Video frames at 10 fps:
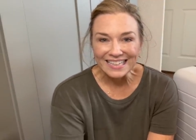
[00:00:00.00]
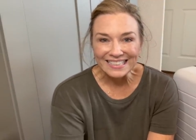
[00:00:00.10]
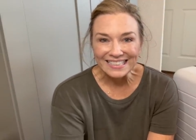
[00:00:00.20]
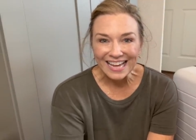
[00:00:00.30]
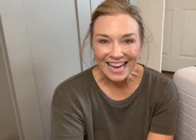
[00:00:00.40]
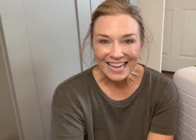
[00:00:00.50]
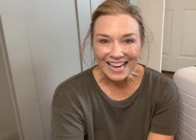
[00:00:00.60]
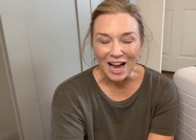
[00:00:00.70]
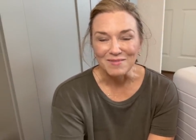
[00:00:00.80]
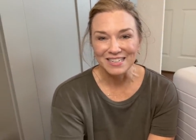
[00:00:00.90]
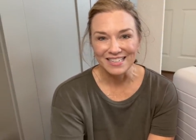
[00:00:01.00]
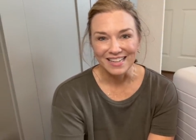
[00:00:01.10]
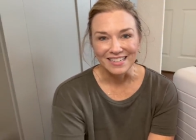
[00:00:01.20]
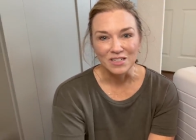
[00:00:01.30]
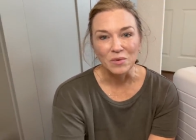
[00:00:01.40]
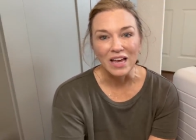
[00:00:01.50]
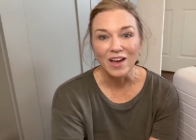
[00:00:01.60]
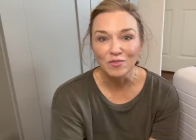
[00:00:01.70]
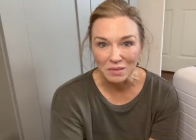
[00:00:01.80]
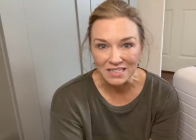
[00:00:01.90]
Yay, I'm excited. We
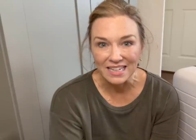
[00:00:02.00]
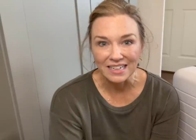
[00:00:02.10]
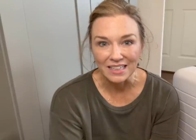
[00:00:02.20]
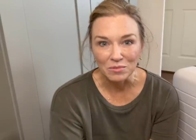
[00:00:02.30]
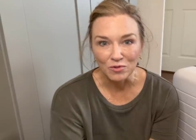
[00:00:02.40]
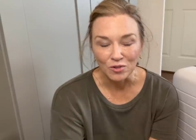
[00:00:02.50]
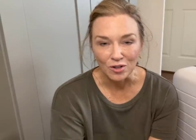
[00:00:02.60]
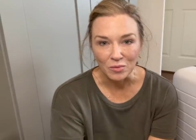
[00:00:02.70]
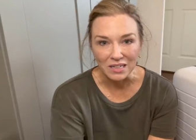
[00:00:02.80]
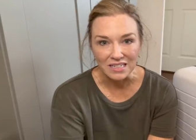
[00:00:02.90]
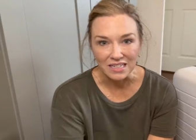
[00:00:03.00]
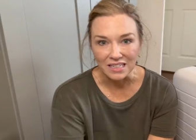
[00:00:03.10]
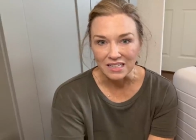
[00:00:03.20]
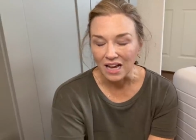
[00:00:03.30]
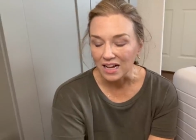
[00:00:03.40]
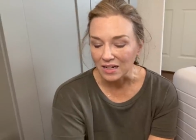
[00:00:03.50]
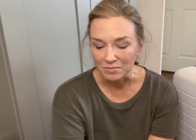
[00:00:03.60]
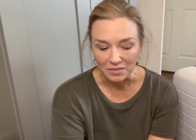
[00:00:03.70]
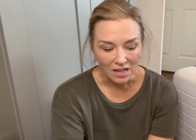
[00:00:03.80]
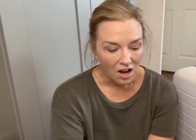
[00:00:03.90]
have been to Italy before. We did
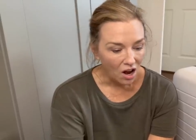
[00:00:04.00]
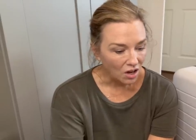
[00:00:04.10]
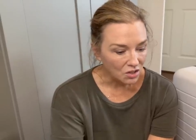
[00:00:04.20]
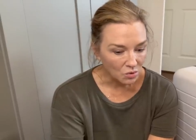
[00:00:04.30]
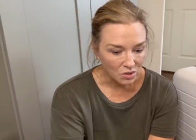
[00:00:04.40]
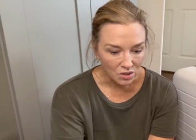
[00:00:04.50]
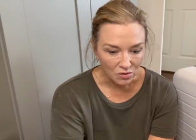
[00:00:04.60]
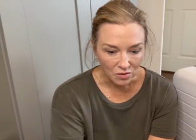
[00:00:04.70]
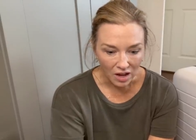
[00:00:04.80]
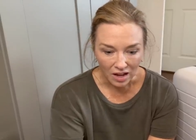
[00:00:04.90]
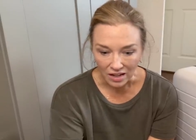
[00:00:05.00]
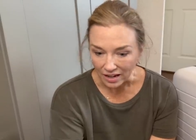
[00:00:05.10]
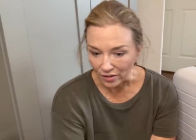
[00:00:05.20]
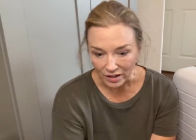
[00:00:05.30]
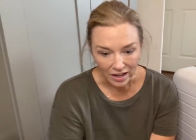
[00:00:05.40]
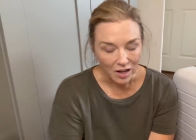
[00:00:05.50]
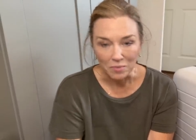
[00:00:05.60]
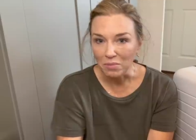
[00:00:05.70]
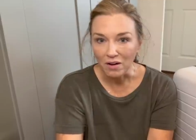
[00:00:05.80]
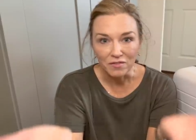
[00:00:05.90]
um, all sorts of uh, area
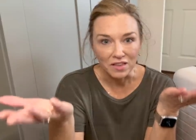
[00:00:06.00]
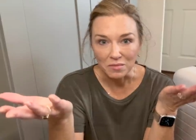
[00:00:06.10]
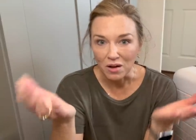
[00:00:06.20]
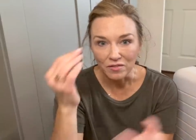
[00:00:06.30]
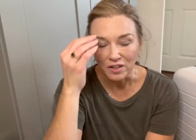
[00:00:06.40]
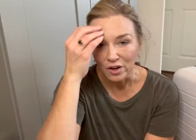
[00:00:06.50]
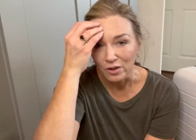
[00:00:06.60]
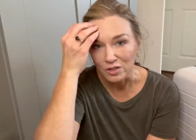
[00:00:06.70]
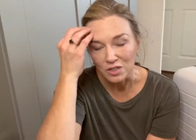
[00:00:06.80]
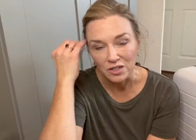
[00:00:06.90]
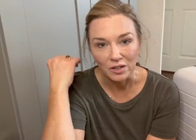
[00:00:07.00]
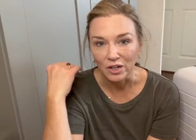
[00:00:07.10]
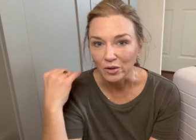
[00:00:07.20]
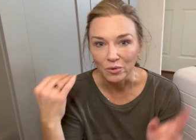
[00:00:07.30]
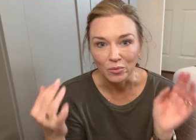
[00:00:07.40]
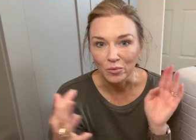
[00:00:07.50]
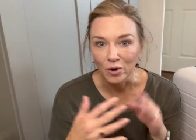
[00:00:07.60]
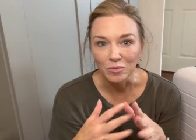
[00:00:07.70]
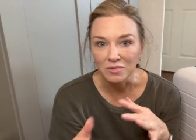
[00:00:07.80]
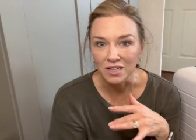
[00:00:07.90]
above the Amalfi Coast, you know,
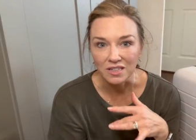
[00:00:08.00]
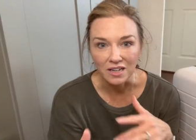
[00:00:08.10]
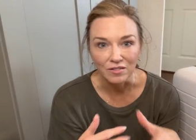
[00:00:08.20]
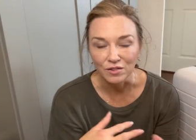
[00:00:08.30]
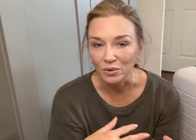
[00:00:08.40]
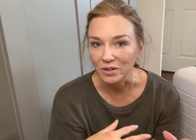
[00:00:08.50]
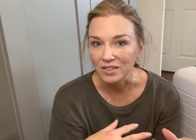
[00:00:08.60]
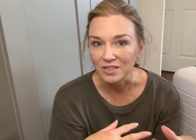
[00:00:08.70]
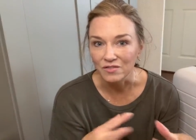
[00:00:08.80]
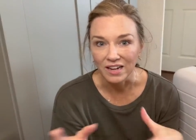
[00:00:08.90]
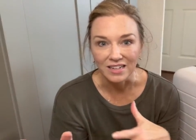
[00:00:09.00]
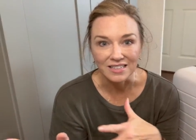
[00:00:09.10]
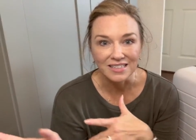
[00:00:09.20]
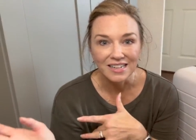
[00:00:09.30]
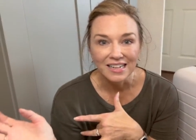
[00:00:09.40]
Rome, Tuscany, Florence, Venice,